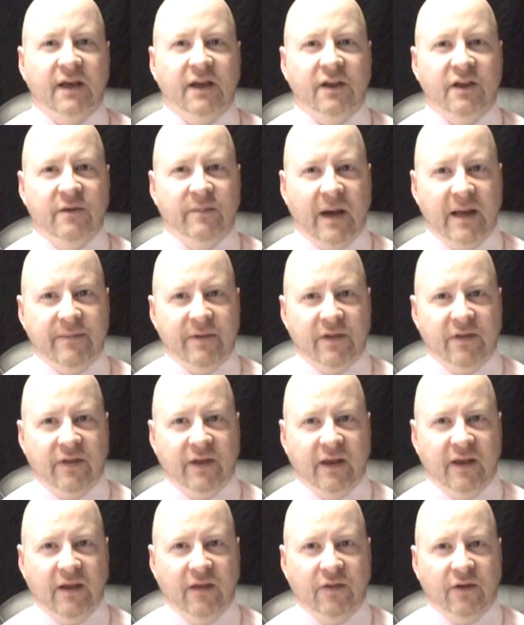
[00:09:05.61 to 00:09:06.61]
You might be
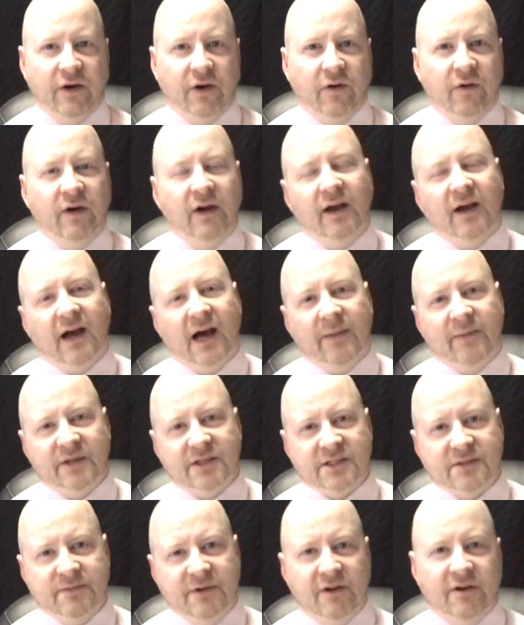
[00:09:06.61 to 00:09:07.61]
thinking, though, how
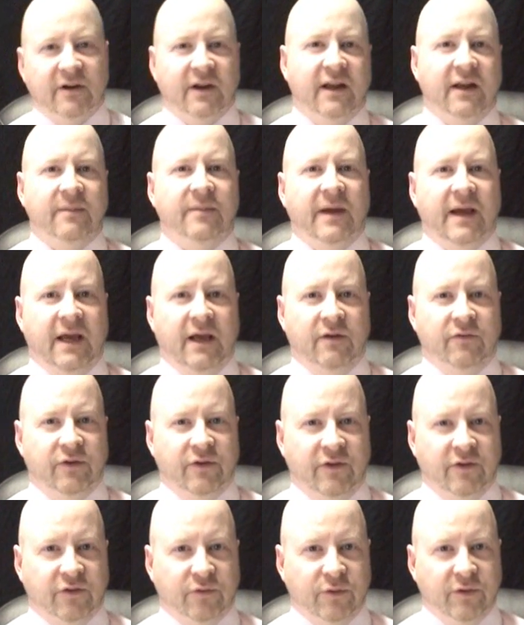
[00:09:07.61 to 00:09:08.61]
much is Peter getting paid for
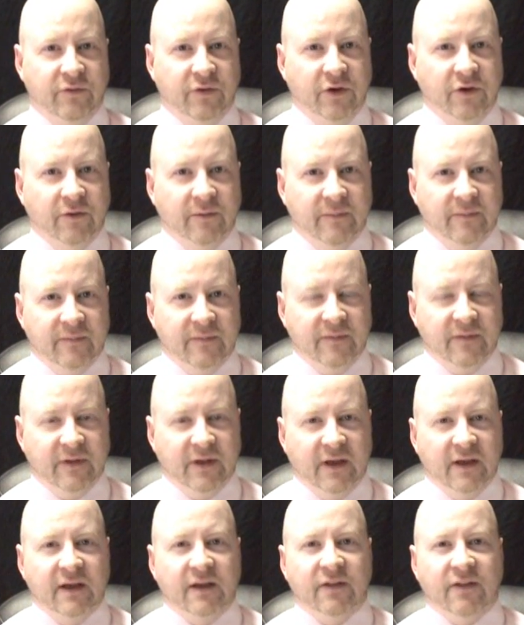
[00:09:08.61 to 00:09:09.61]
this review?
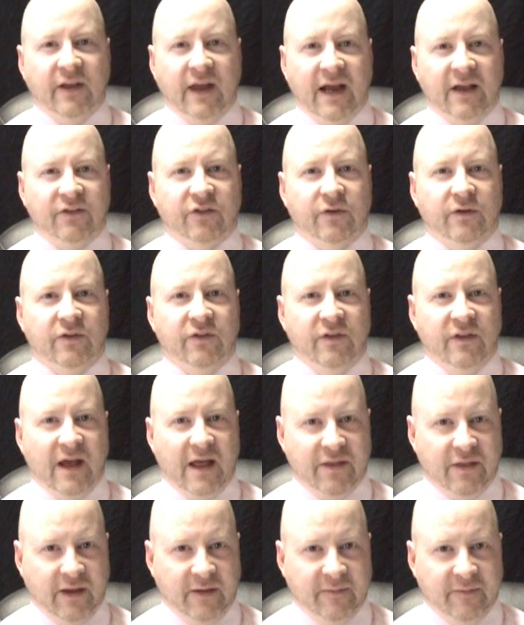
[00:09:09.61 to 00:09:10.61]
The answer is
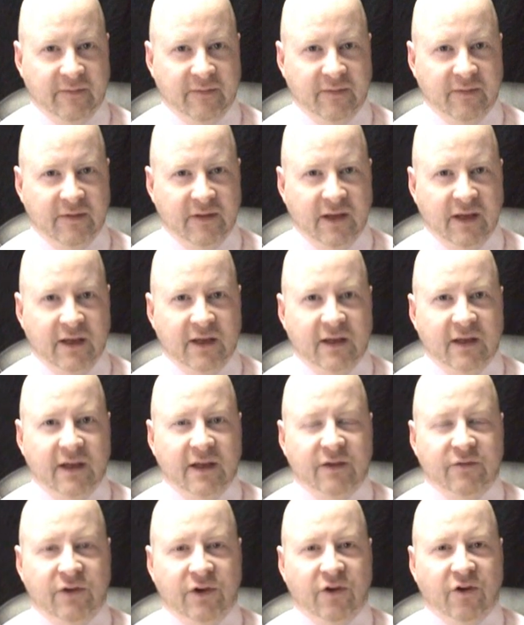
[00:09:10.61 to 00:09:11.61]
nothing.
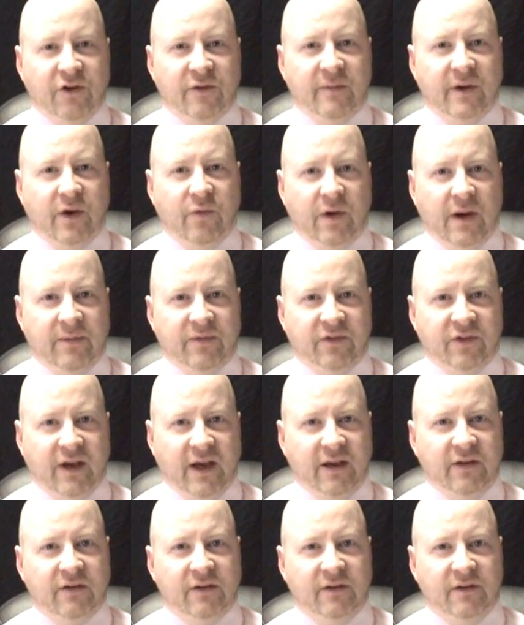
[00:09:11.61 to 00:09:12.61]
If you go to my
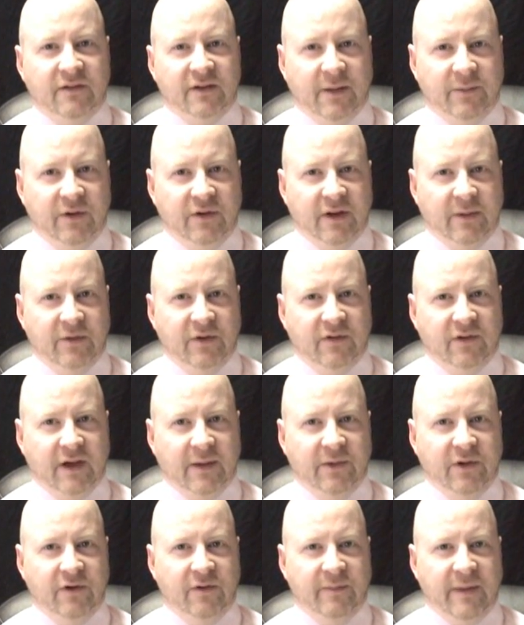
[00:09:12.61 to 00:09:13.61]
website,
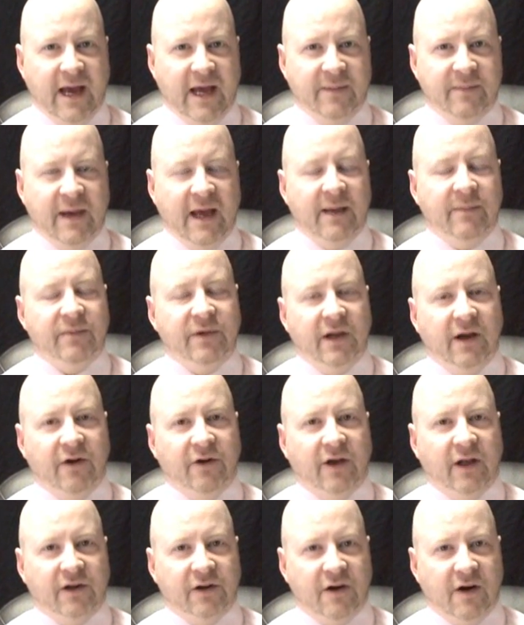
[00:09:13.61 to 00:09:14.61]

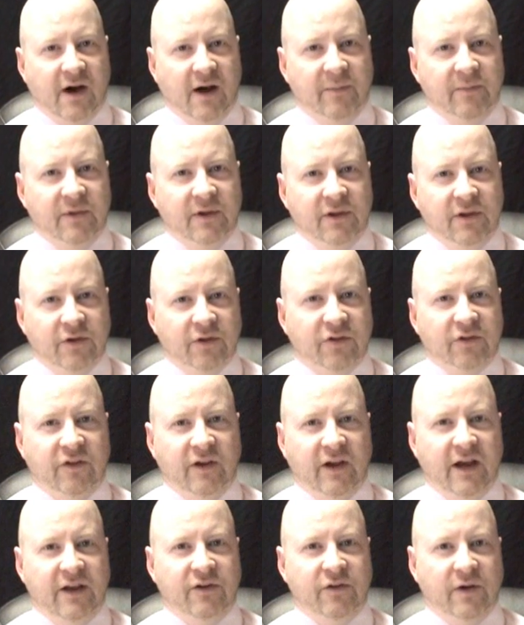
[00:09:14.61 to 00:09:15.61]
www.madmanpierre.com, you'll
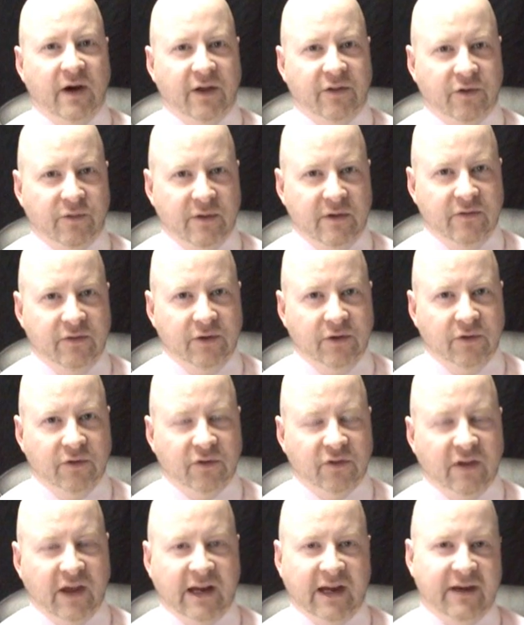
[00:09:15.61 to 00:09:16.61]
see I do other
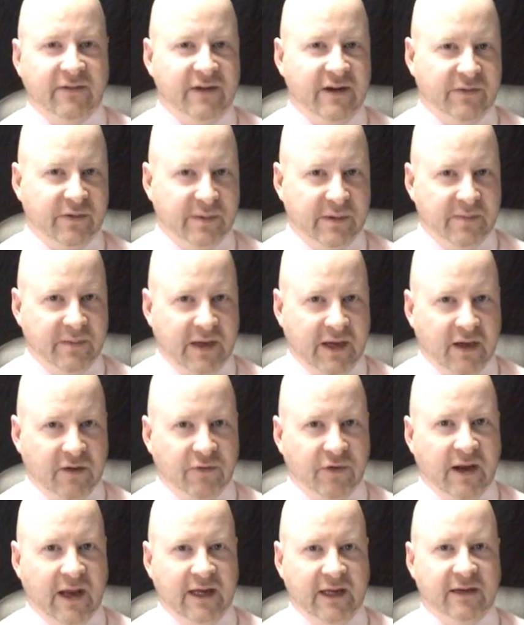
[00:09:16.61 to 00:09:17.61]
reviews, and I've never been paid
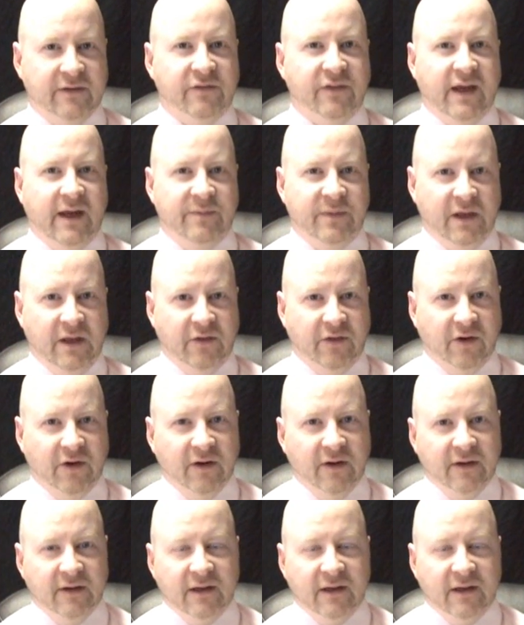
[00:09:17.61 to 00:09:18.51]
for any of them either.